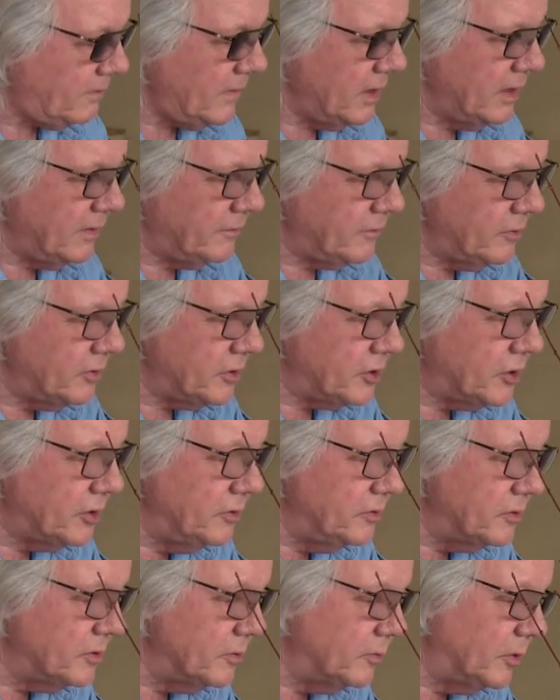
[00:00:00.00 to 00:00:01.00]
Have to
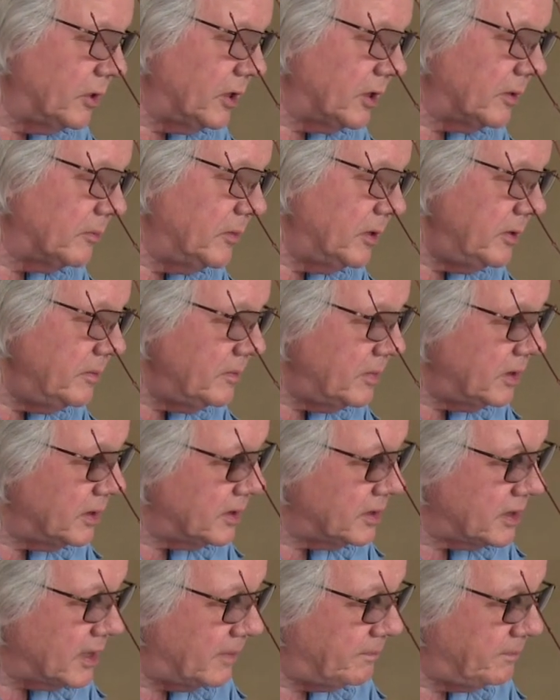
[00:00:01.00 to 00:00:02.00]
excuse the workmen,
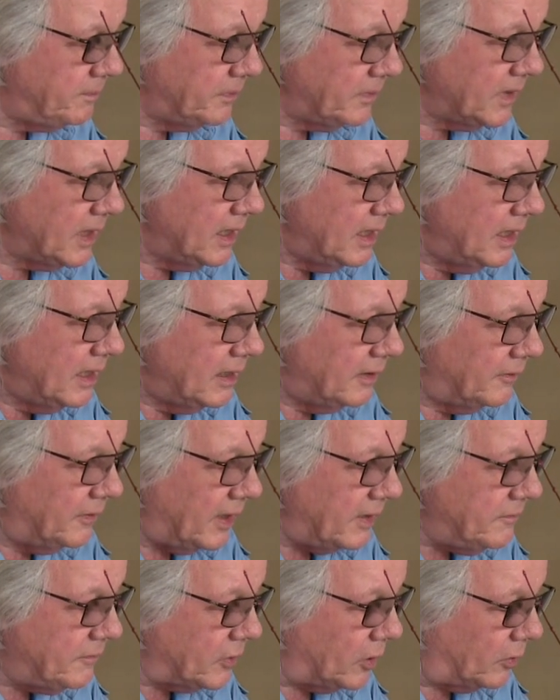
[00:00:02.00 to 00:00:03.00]
but
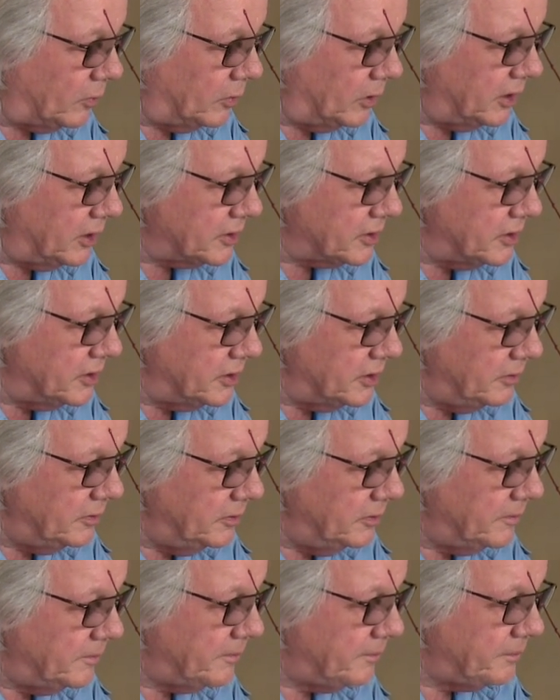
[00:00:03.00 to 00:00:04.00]
they've got work to do,
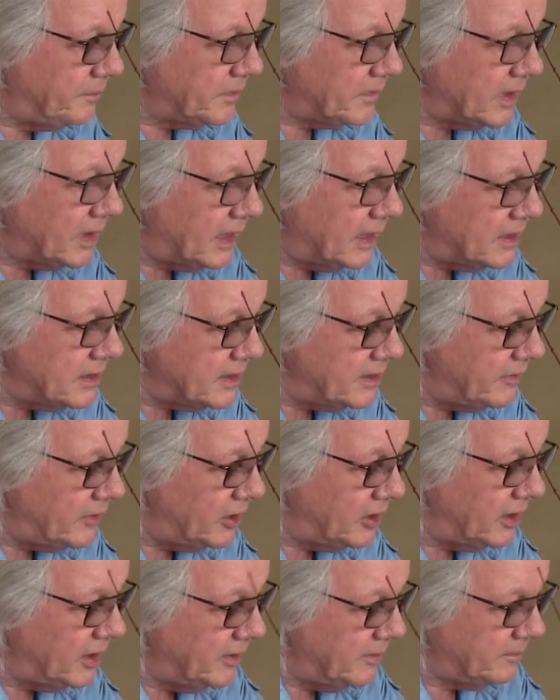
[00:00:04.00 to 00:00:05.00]
as have
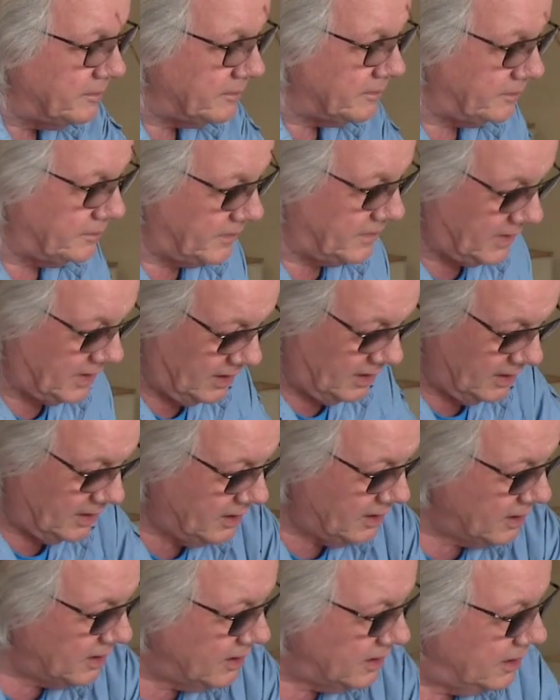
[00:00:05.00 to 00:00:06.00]
I.
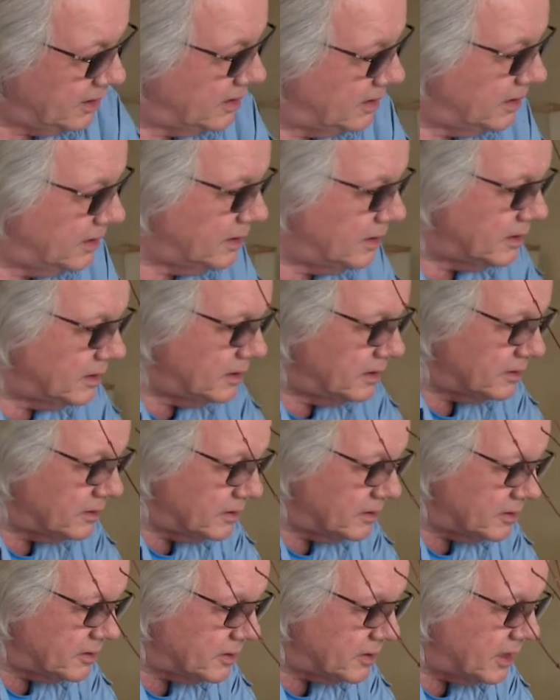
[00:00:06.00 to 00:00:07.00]

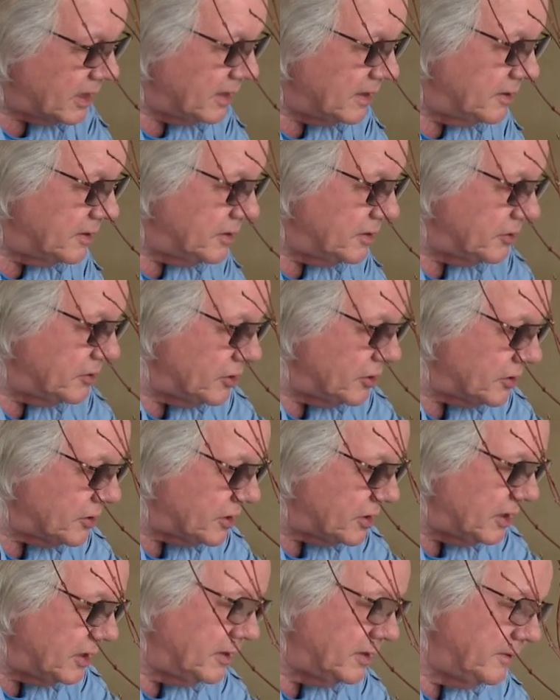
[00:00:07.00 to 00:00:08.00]
As I say, this is
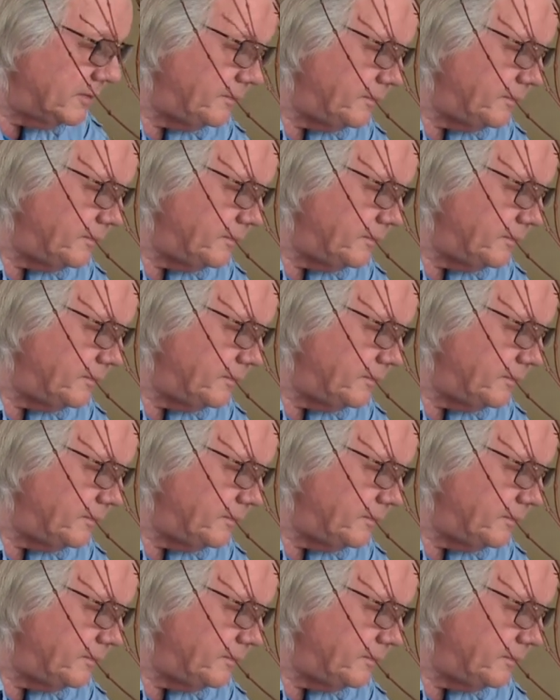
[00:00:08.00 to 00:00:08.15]
just it